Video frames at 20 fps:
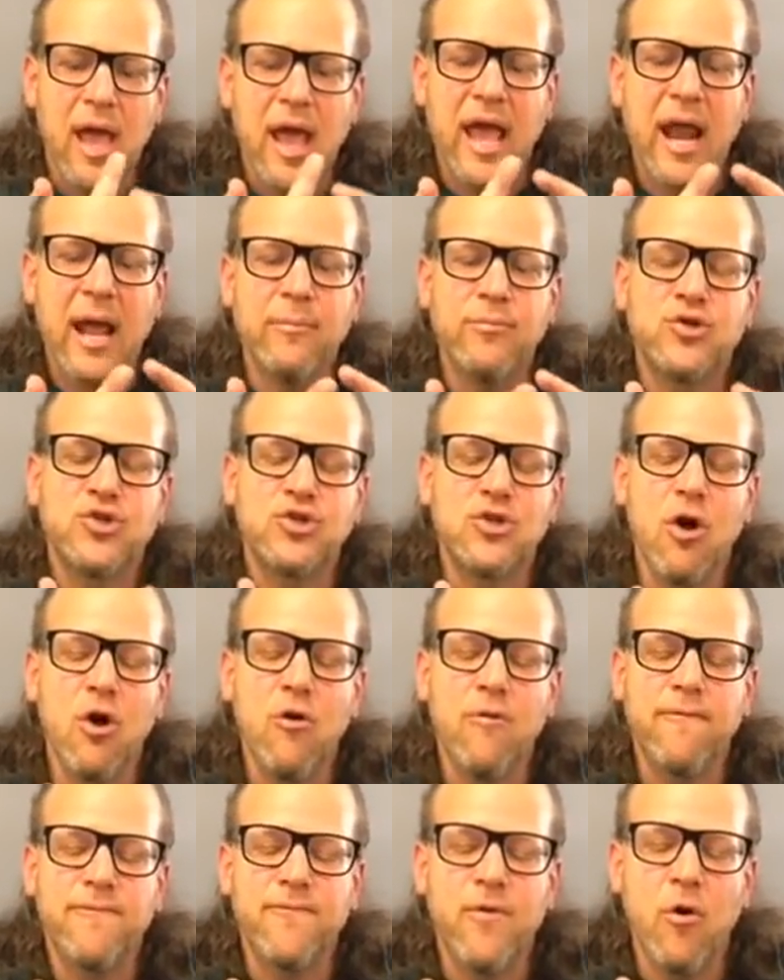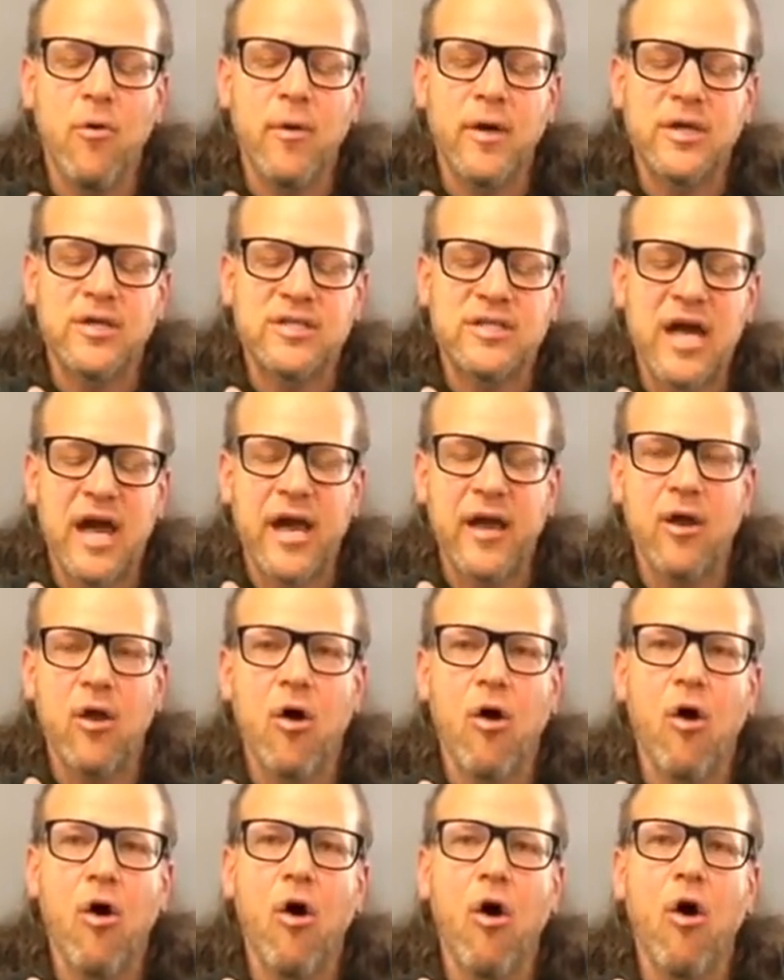and I'm so focused on
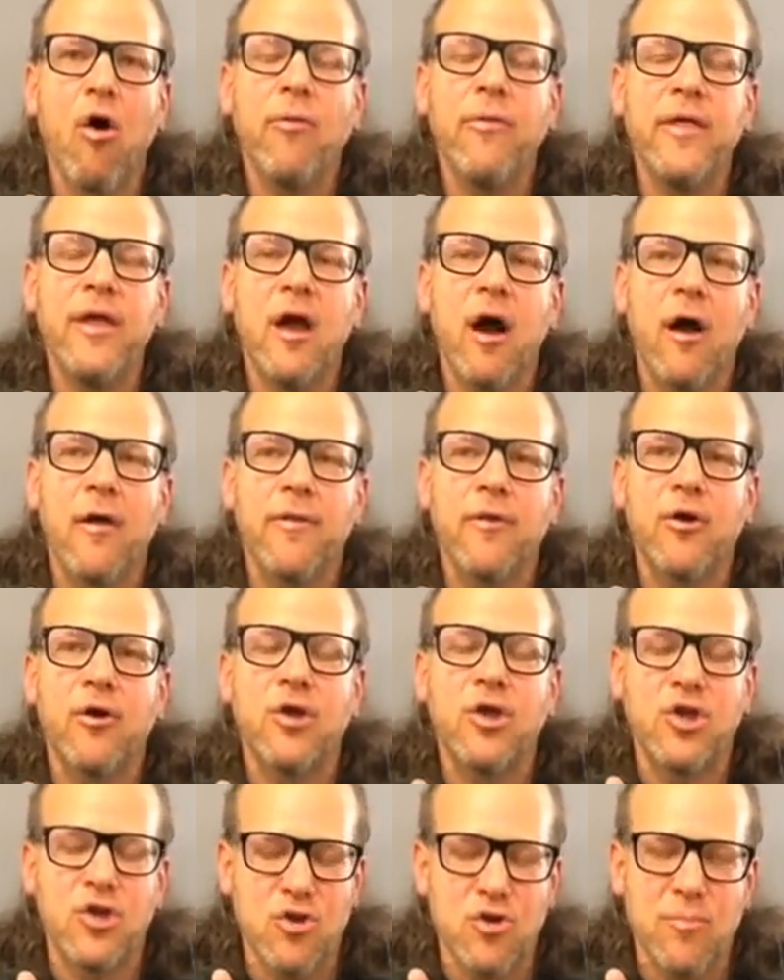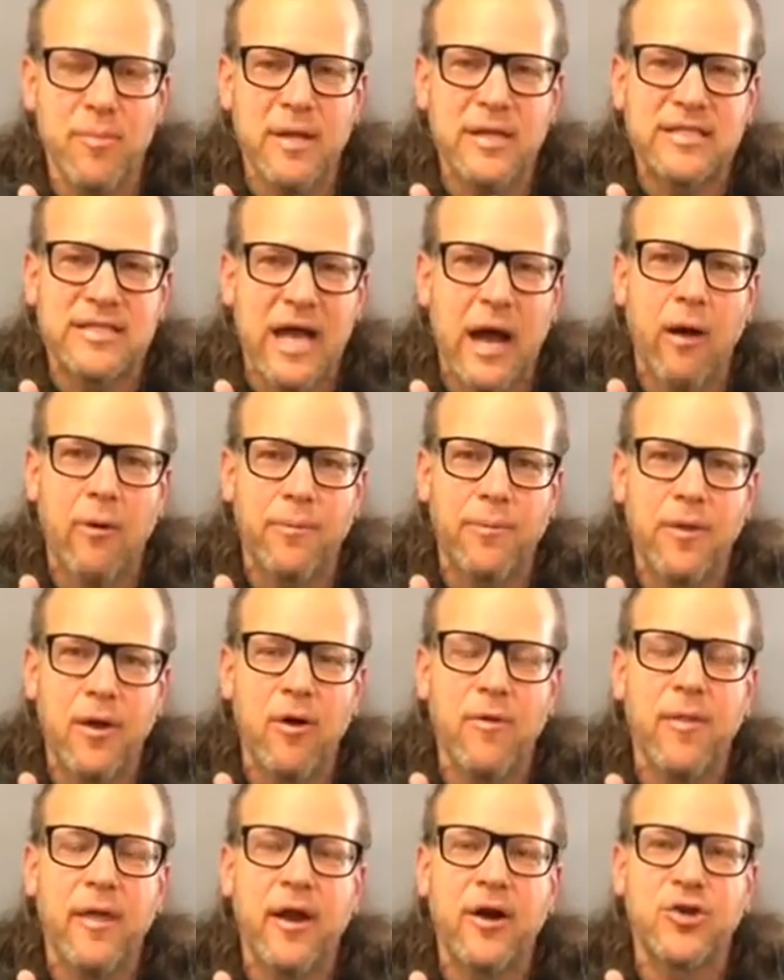all the other humans out
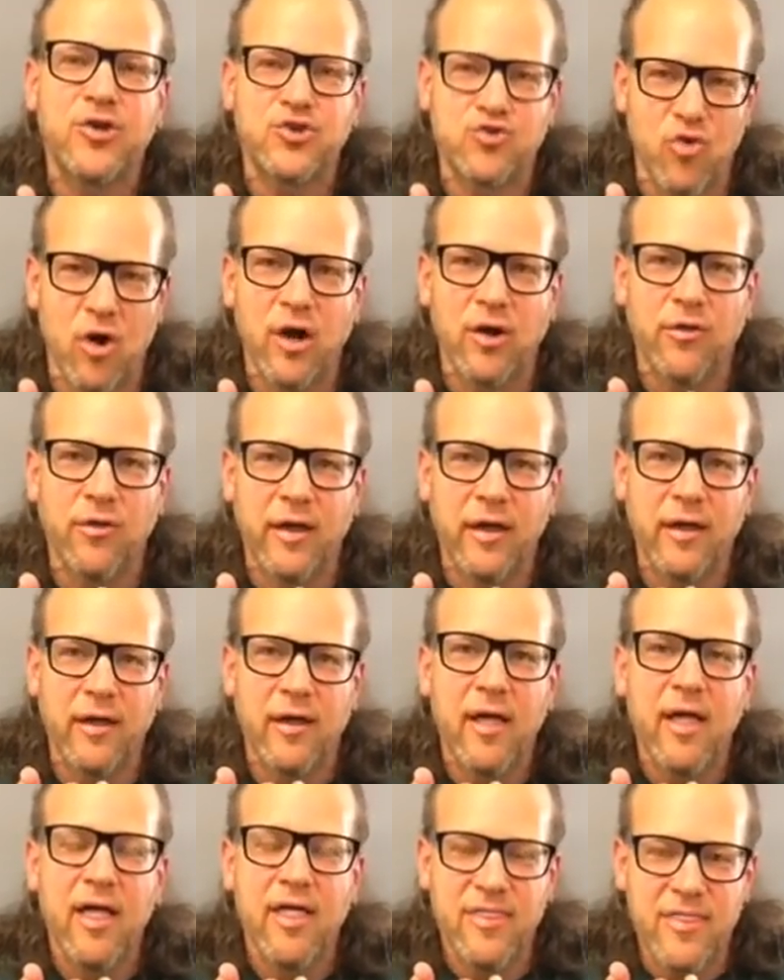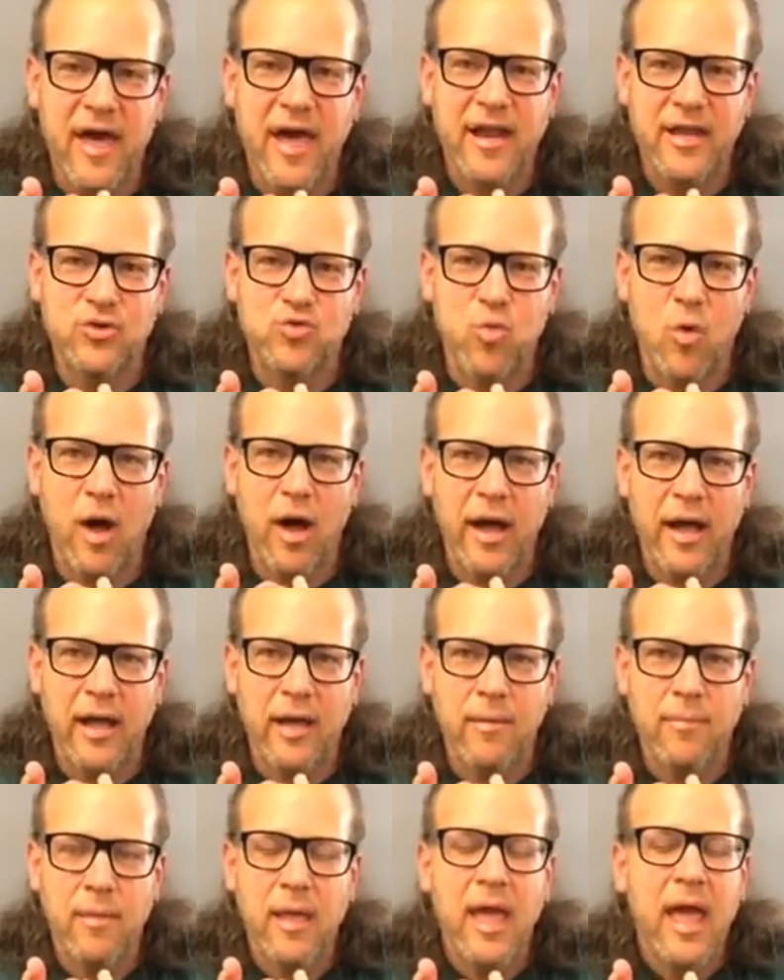there that are struggling. That is
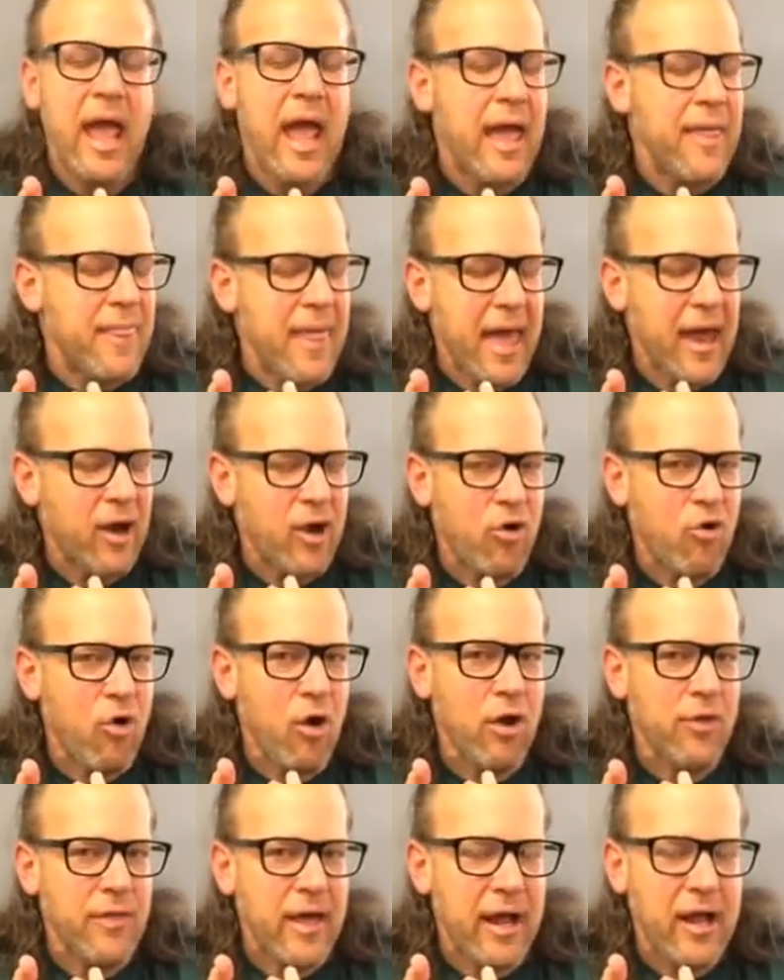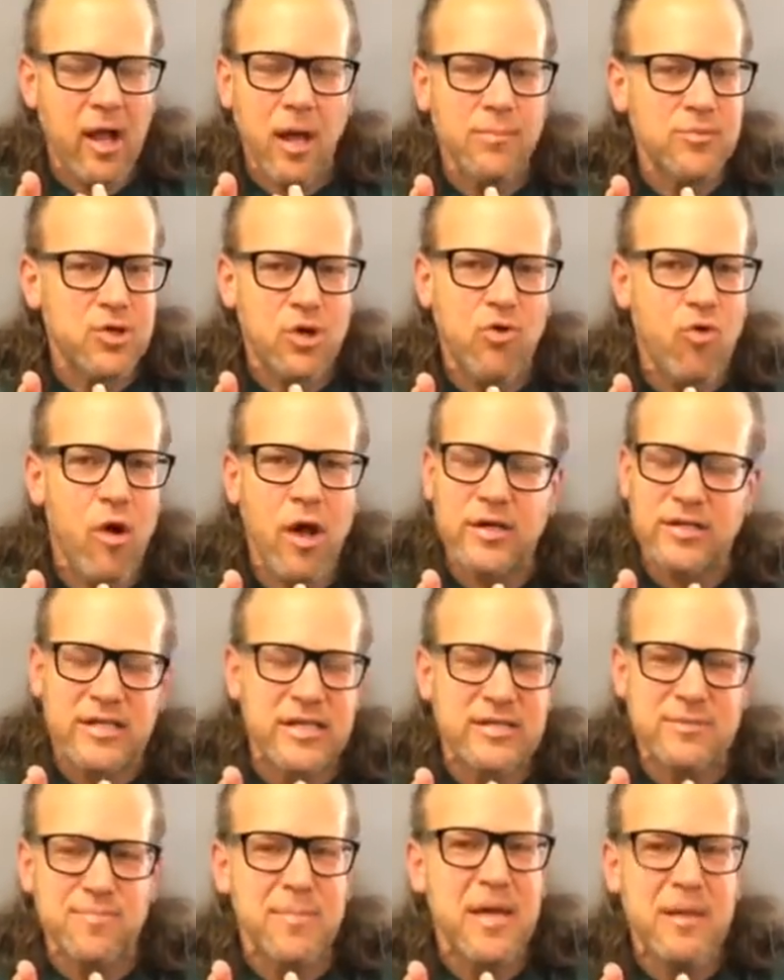why. And that, that comes across
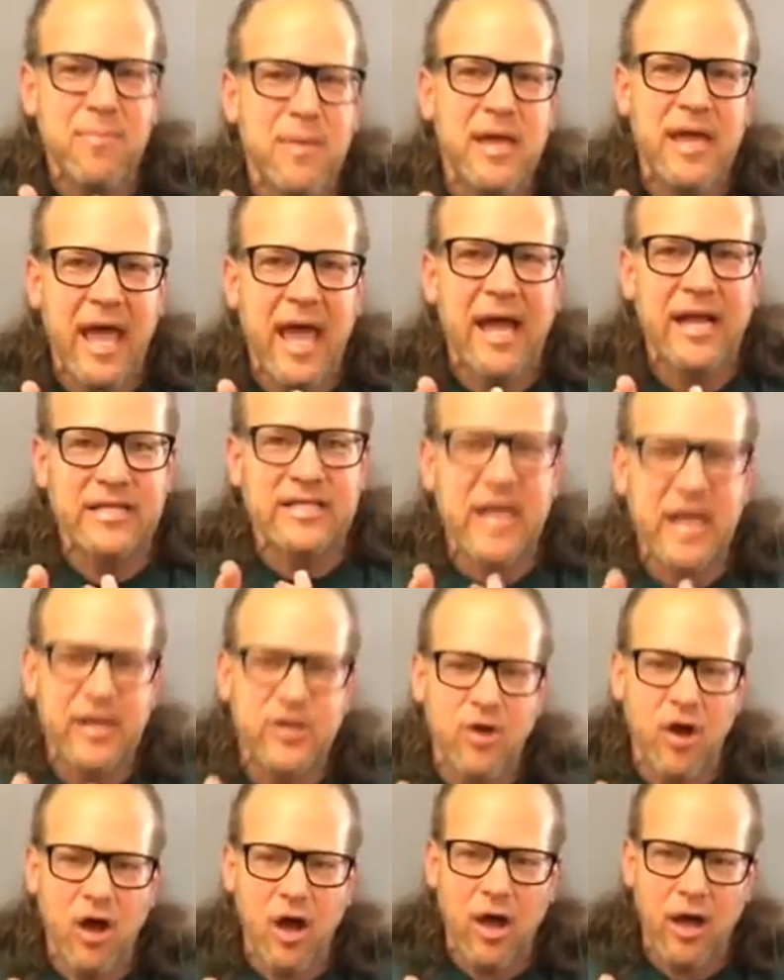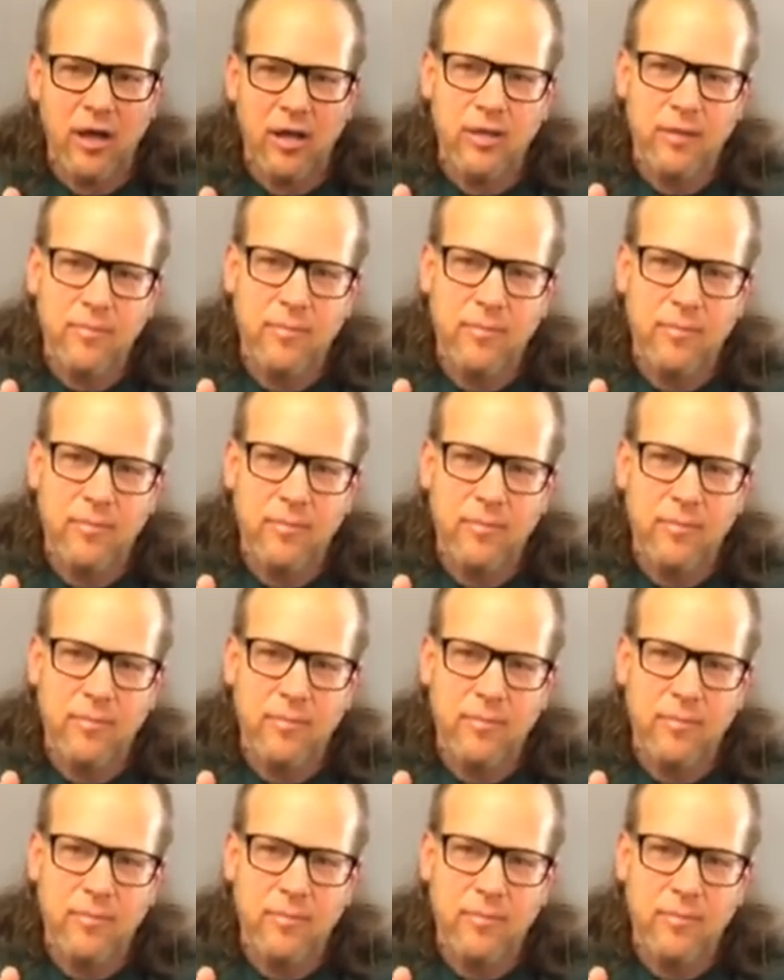as me being anti-dog.